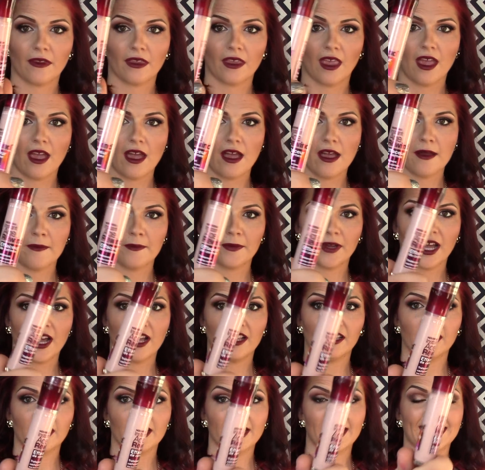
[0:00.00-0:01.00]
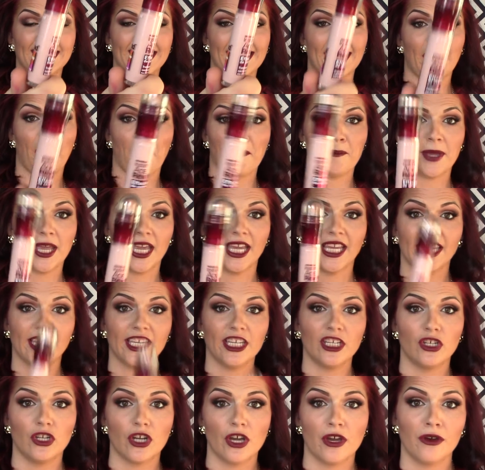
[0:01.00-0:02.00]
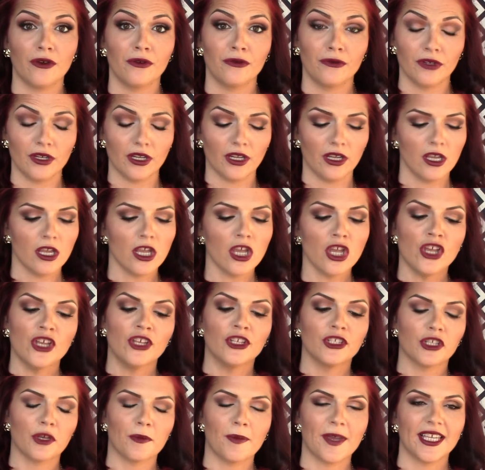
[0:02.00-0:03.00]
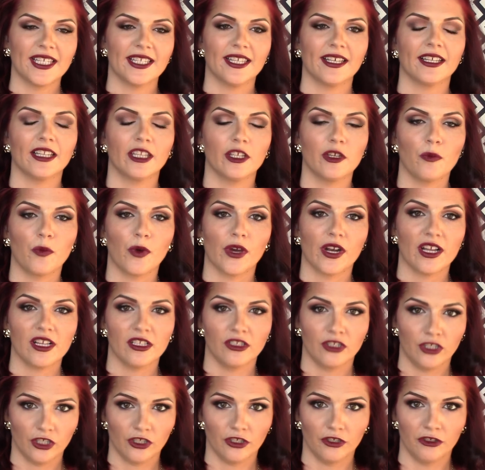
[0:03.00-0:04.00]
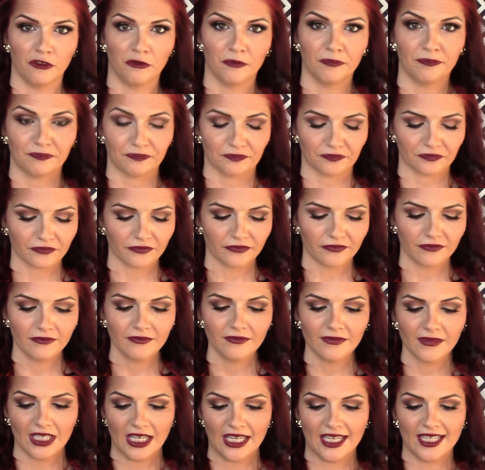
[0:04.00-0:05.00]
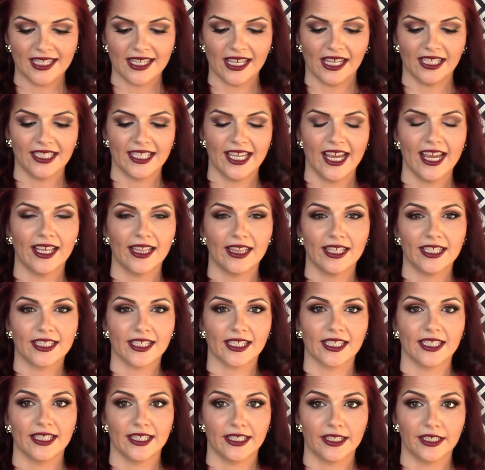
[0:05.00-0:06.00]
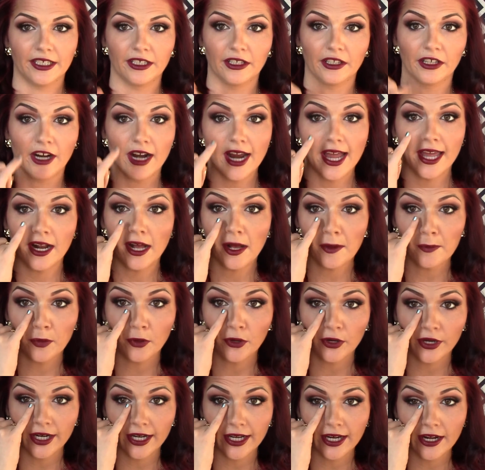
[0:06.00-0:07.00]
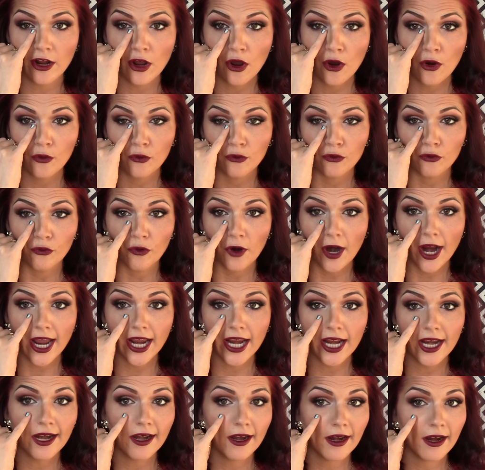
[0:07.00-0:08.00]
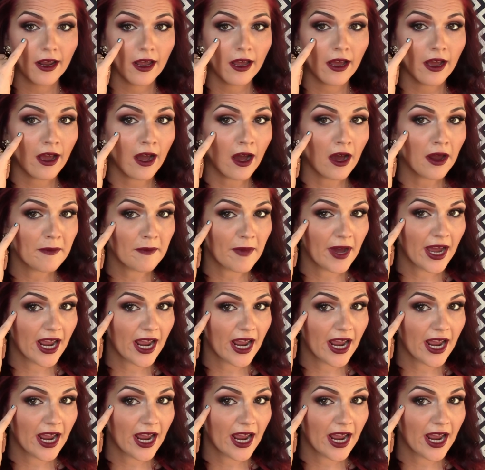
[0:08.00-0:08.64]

color. It's like a pinky toned. So basically what I'll do is I'll take this concealer and I'll put it right on my